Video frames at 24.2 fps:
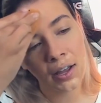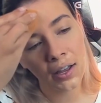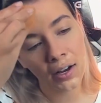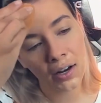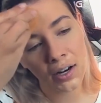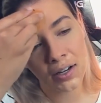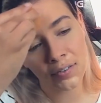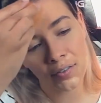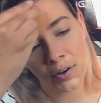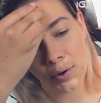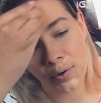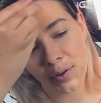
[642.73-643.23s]

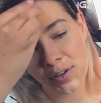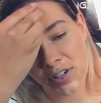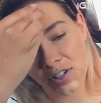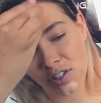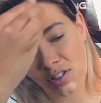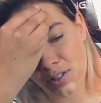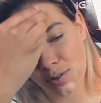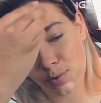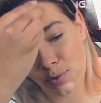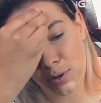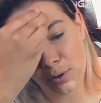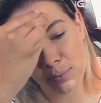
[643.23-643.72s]
And I've
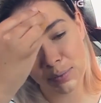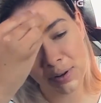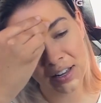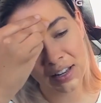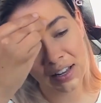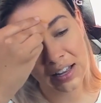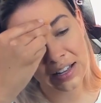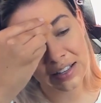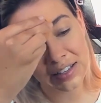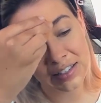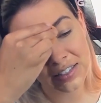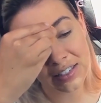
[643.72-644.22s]
always just worn my
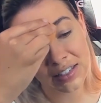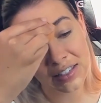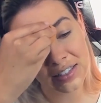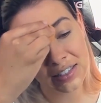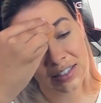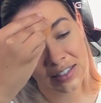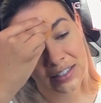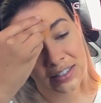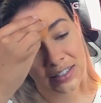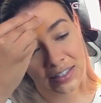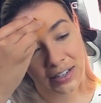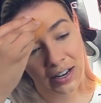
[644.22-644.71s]
glasses
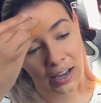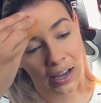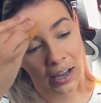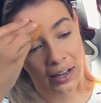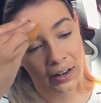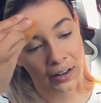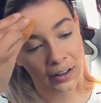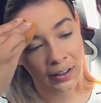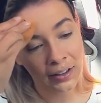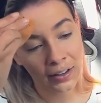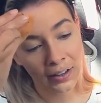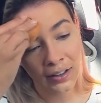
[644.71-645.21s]

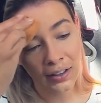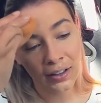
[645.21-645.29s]
instead.